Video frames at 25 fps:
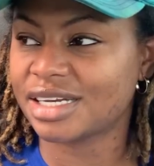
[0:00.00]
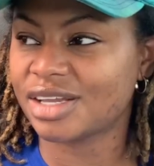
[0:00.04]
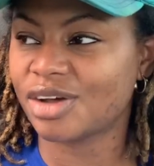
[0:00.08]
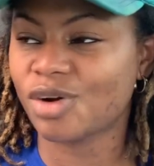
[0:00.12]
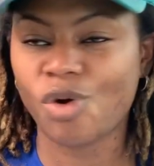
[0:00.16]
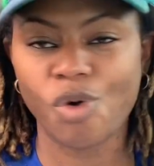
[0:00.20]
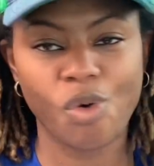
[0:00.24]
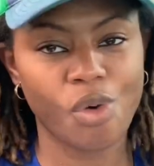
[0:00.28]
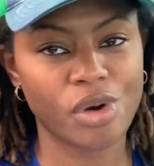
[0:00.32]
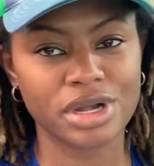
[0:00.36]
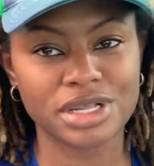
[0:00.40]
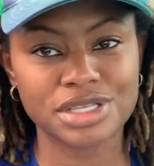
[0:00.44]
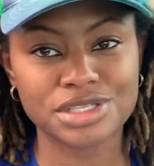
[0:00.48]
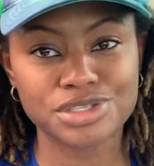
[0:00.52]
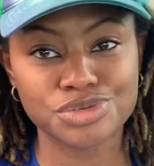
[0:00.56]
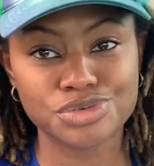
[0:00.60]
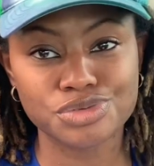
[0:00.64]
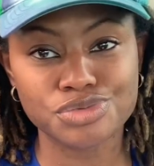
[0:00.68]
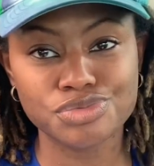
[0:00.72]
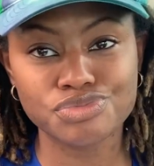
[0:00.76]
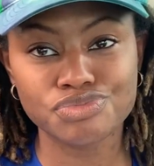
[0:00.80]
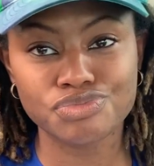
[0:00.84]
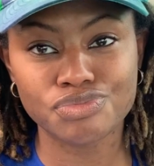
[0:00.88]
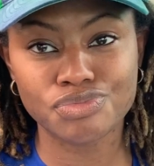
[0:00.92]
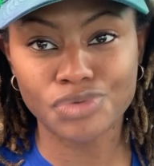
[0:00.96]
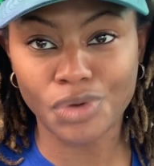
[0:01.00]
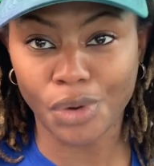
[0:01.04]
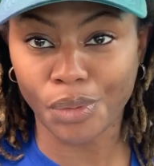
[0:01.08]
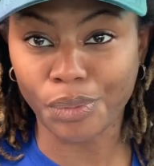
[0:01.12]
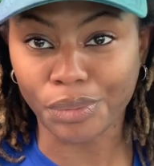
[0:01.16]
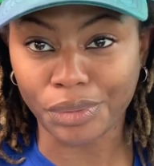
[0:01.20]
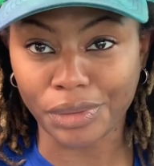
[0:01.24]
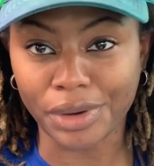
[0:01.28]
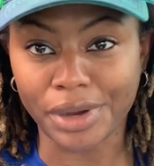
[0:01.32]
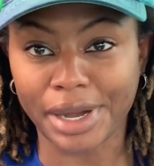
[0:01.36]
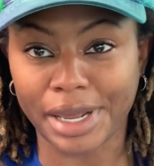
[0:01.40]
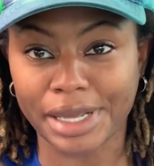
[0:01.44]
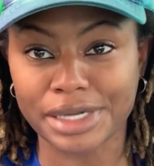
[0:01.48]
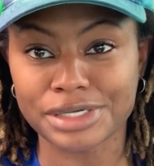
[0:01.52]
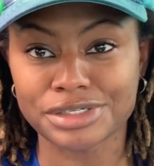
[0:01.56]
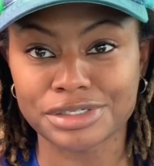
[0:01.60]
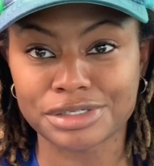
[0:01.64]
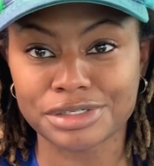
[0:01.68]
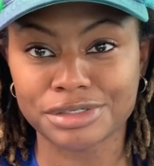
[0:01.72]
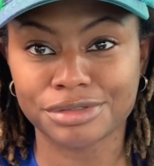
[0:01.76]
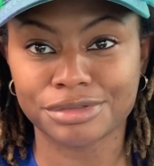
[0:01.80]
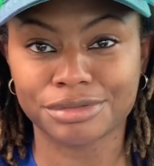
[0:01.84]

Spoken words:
according to Notary Gadget.